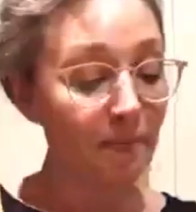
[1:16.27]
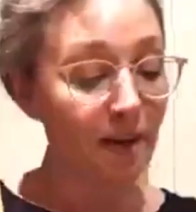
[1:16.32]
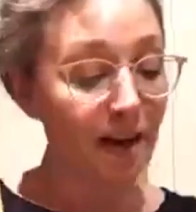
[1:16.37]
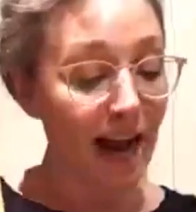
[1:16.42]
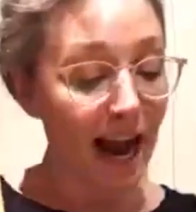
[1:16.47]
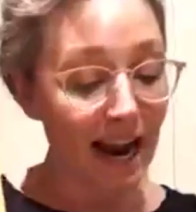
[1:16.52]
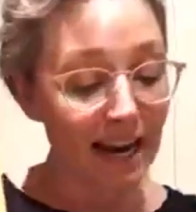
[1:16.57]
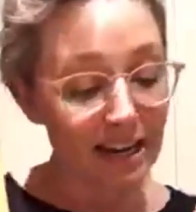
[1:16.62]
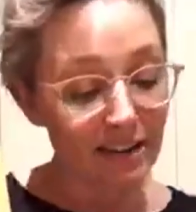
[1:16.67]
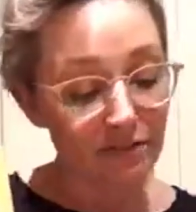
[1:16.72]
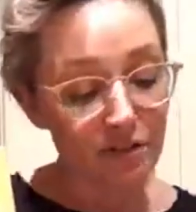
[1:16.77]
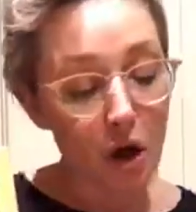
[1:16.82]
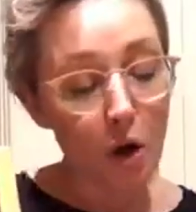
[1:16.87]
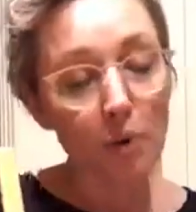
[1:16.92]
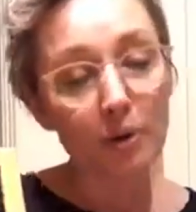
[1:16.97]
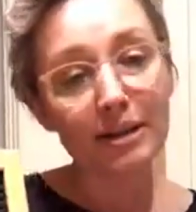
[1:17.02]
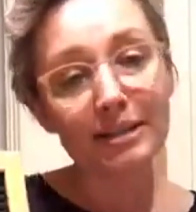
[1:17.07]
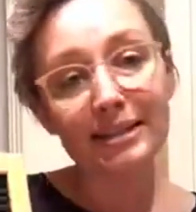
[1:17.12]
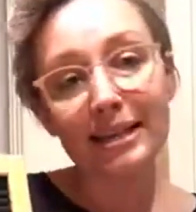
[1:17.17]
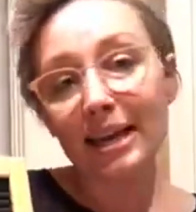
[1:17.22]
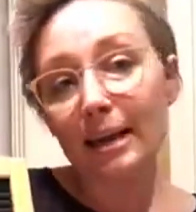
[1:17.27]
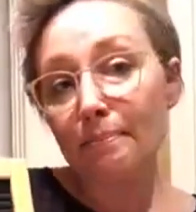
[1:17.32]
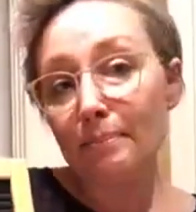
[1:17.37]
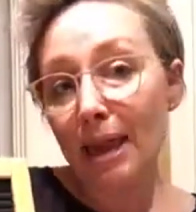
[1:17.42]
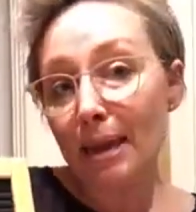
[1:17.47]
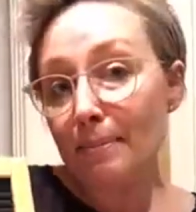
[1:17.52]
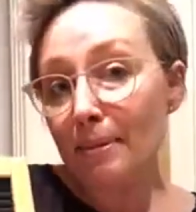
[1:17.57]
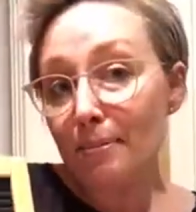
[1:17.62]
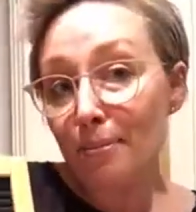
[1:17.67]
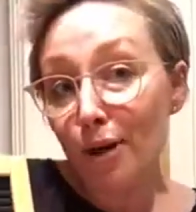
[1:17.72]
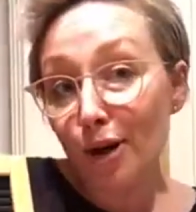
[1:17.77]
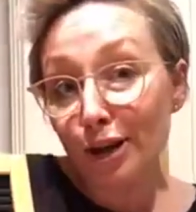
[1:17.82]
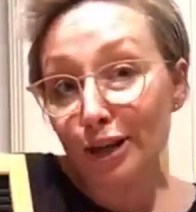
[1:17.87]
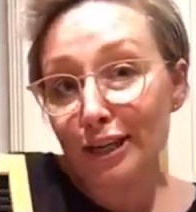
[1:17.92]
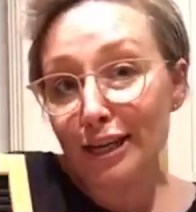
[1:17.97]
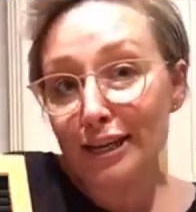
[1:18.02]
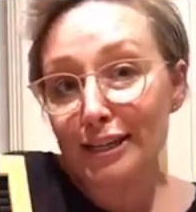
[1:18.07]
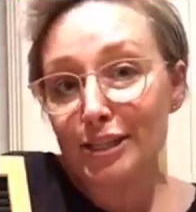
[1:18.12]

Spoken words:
Kind of known as like a baby Burgundy.